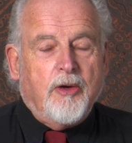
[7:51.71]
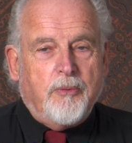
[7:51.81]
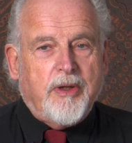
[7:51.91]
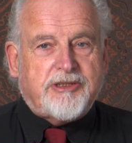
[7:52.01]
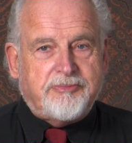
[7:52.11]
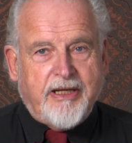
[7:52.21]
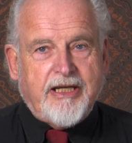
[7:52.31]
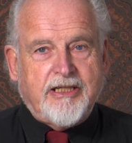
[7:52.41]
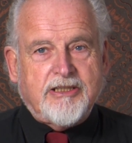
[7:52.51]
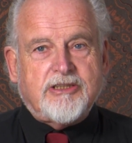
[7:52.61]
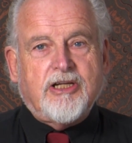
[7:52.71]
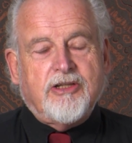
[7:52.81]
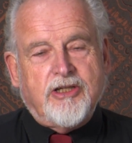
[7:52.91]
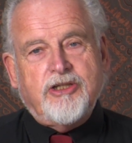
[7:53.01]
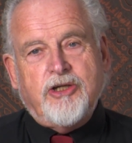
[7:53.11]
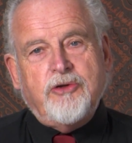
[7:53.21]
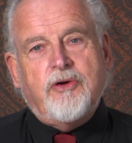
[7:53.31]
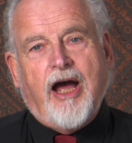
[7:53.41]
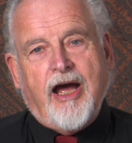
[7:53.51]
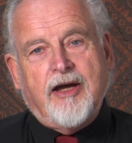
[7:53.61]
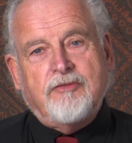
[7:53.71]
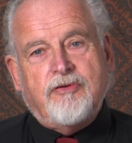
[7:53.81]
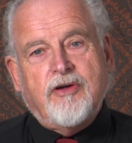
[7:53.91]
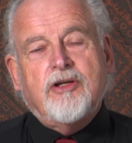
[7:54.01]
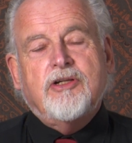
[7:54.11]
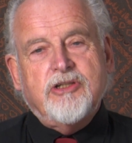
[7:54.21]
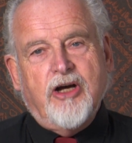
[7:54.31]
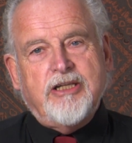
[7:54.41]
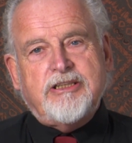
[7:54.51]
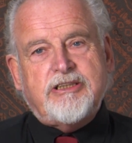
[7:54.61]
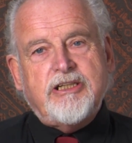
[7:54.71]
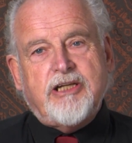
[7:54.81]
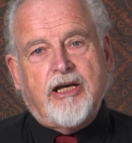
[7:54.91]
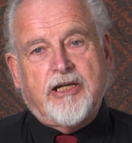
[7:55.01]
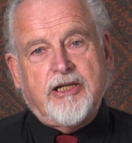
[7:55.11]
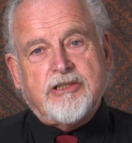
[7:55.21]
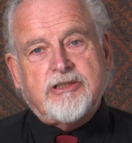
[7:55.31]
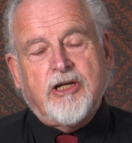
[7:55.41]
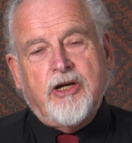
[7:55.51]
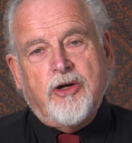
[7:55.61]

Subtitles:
which means that you have 90 days